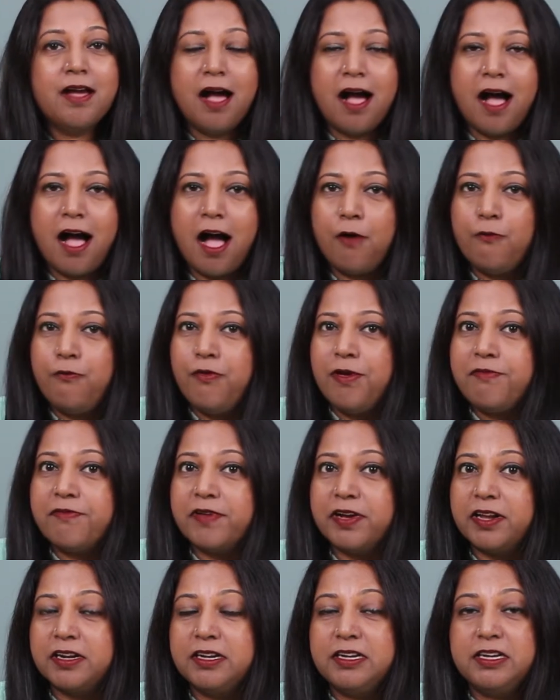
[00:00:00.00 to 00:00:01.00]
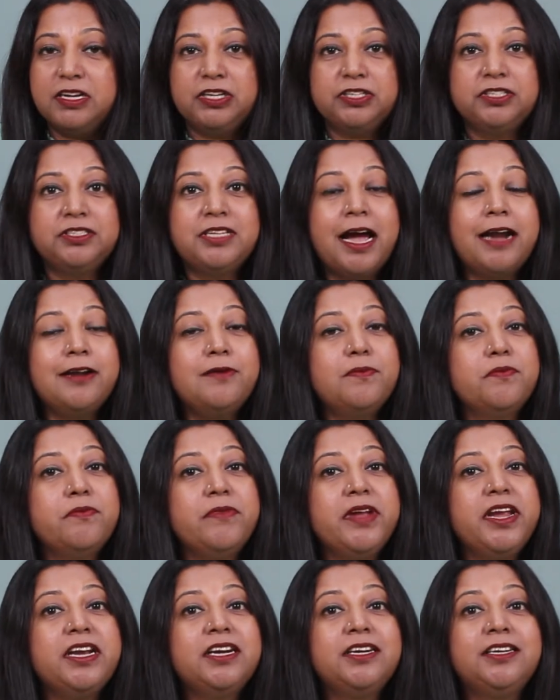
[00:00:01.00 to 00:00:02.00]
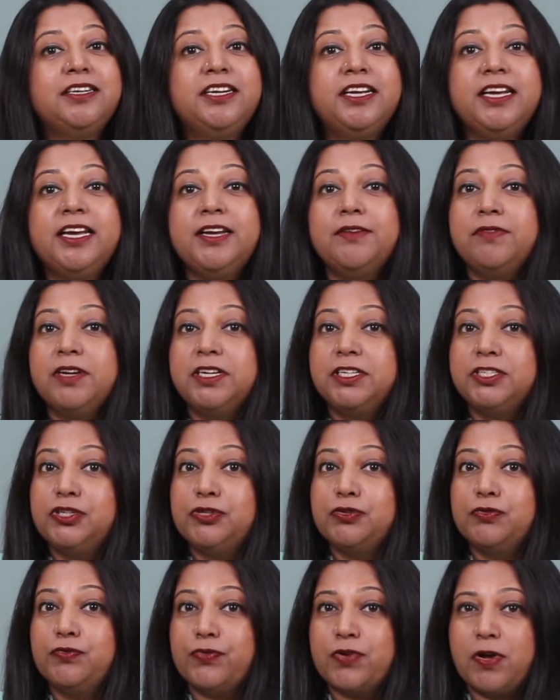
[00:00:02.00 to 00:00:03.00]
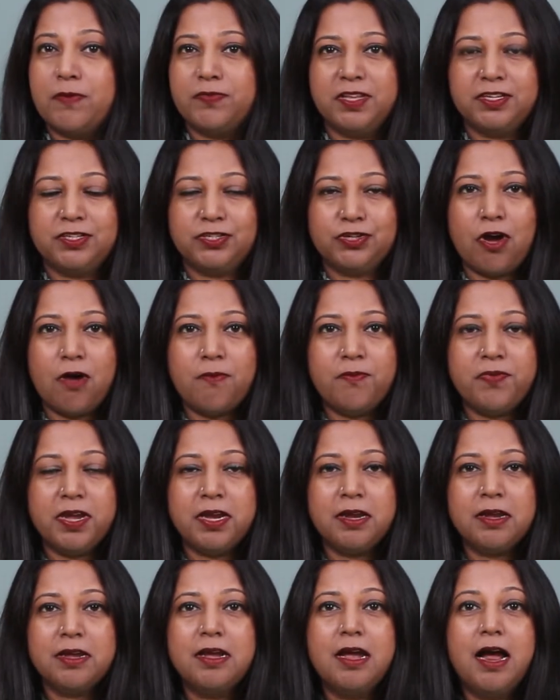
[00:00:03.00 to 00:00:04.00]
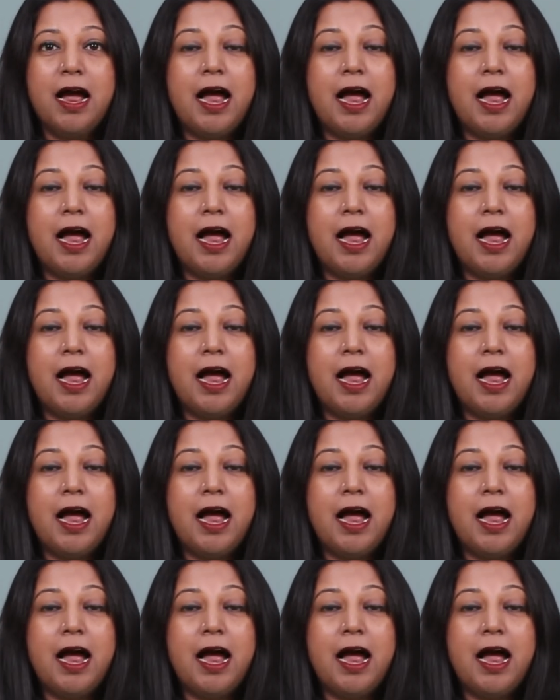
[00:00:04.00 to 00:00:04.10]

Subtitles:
However, that may deviate you from the topic,